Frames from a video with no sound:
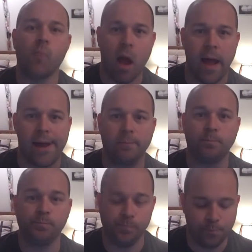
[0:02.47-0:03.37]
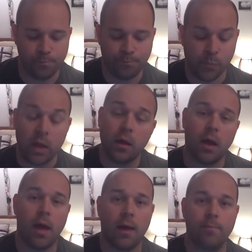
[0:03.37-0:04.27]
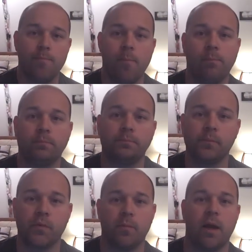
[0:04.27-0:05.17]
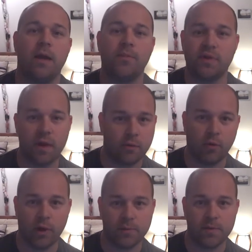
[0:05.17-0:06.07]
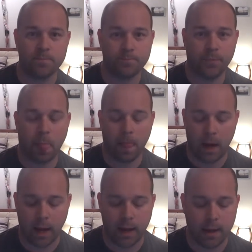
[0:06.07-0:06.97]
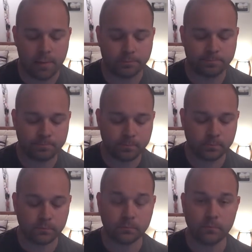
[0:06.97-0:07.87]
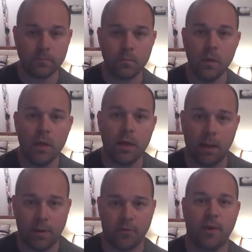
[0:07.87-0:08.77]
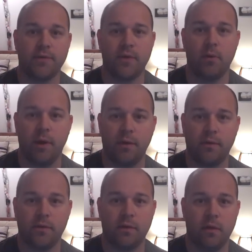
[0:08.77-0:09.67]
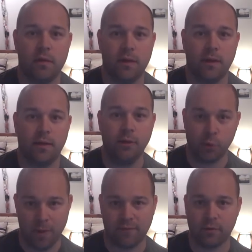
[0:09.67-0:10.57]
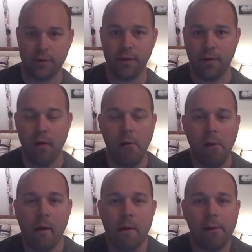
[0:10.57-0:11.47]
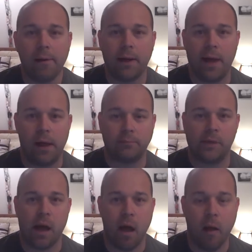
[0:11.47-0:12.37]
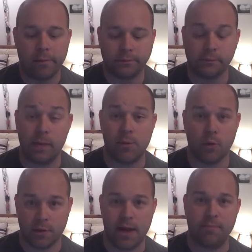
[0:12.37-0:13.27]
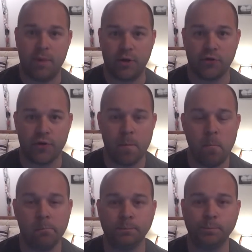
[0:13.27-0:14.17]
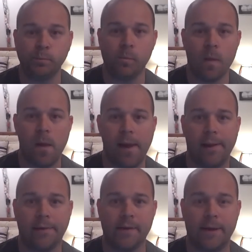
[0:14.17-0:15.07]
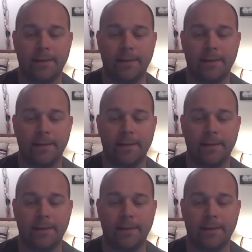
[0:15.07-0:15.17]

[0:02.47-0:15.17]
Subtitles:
Hi. um, so my name is Todd Kreisman. I'm otherwise known as the Irreverend. I'm an ordained minister, and